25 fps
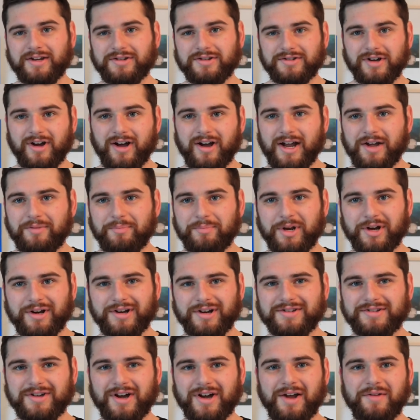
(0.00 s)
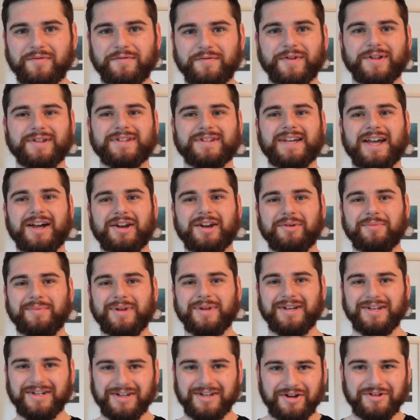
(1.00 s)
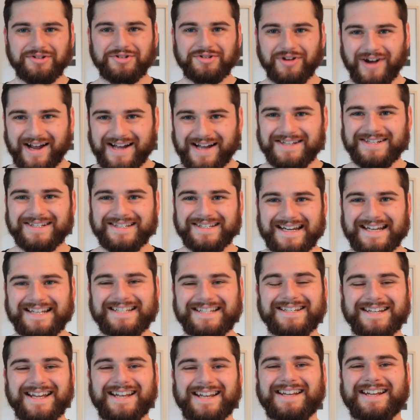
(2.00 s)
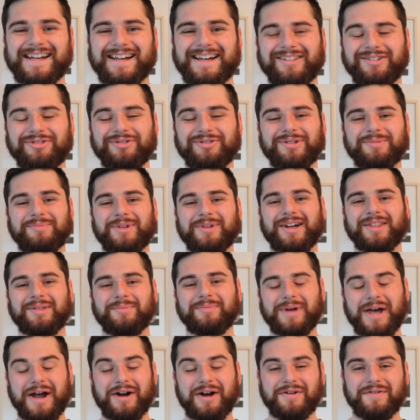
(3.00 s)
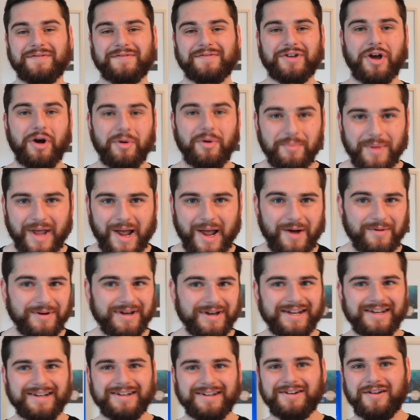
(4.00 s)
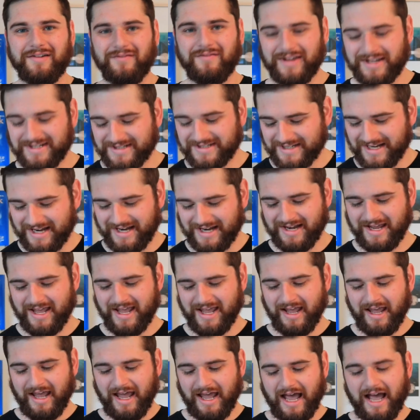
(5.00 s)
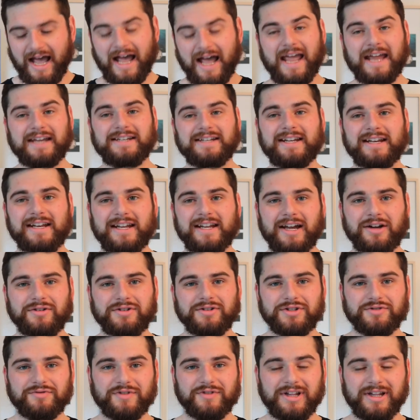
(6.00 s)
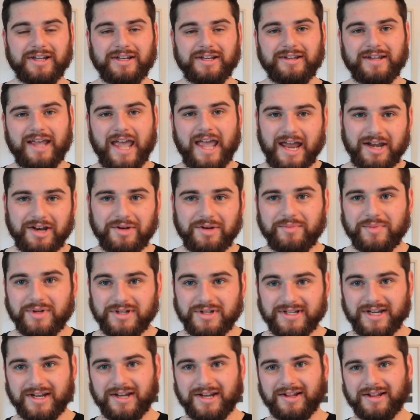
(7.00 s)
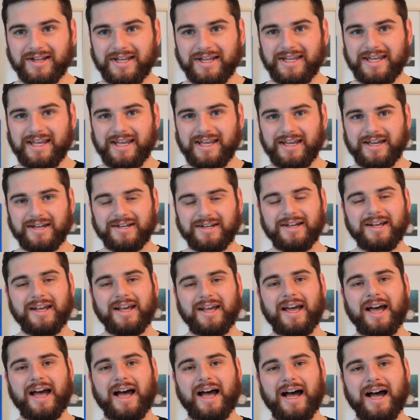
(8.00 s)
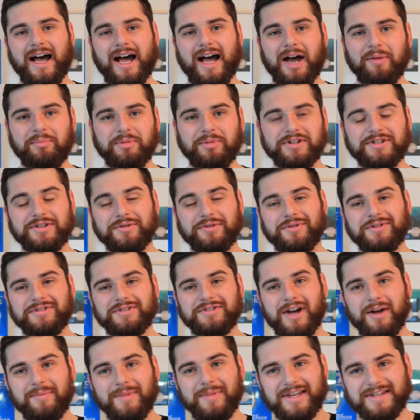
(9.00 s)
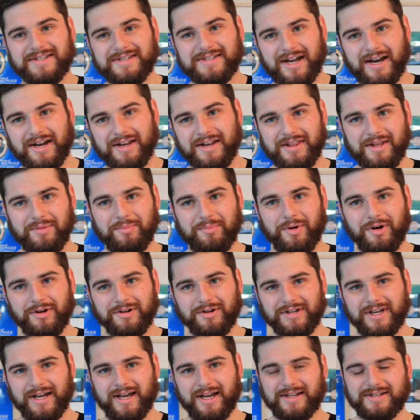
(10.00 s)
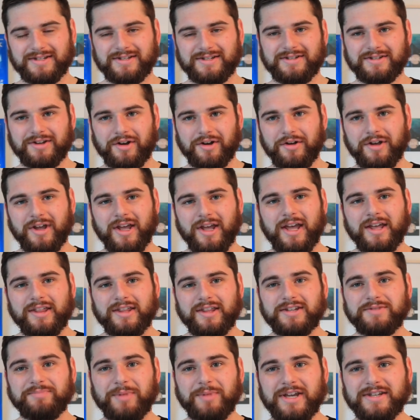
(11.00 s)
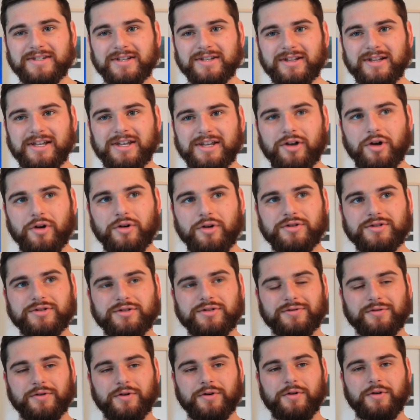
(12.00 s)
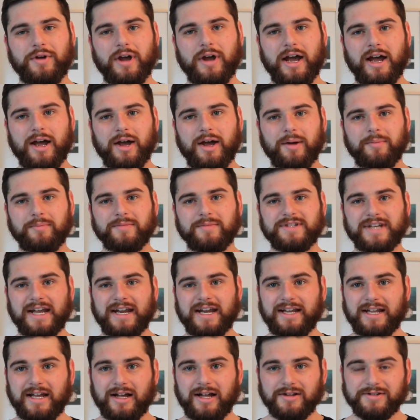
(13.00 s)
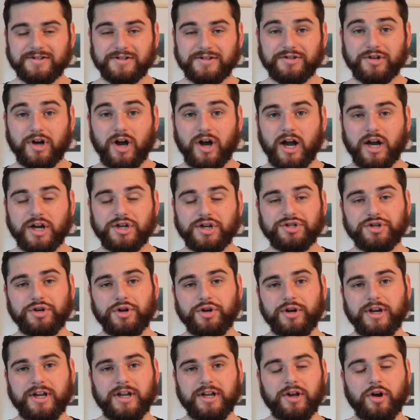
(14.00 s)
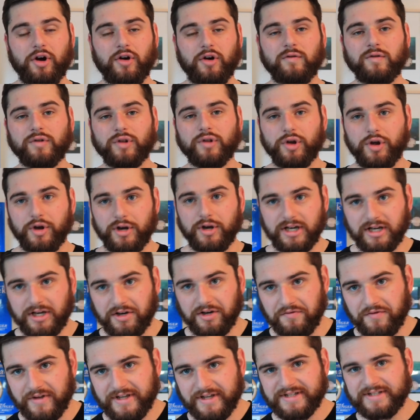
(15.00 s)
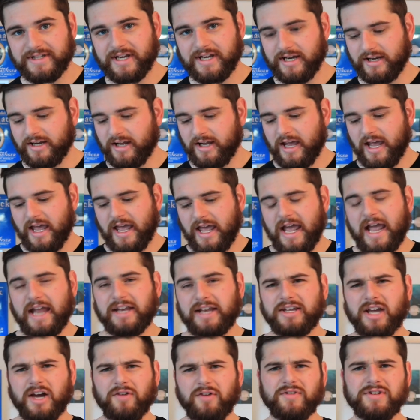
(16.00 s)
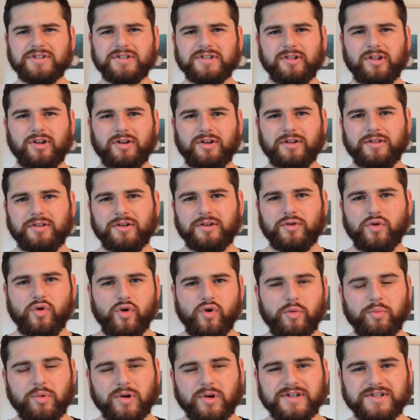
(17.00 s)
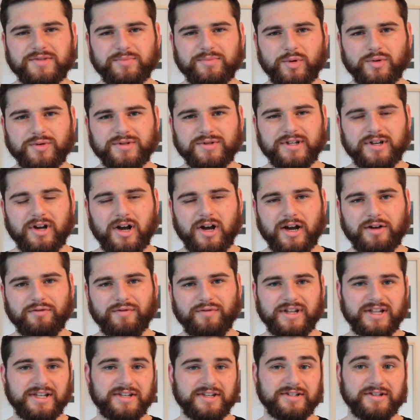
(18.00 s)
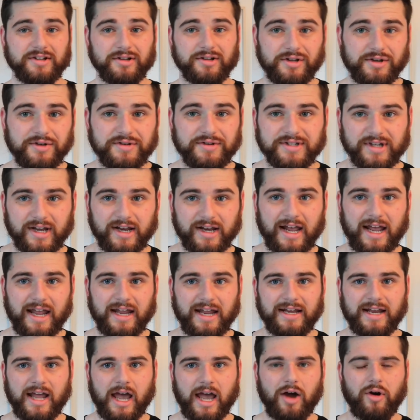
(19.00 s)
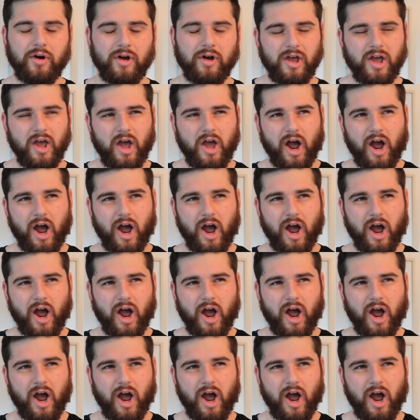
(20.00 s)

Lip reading: that entire period of time, Phil Town had been, trying to teach Danielle all about the power of compounding and investing. And Danielle just really hadn't particularly cared up until the time they started their podcast. So this basically goes through Danielle's entire journey of learning investing and covers a lot of the core principles that I really still use today. Now,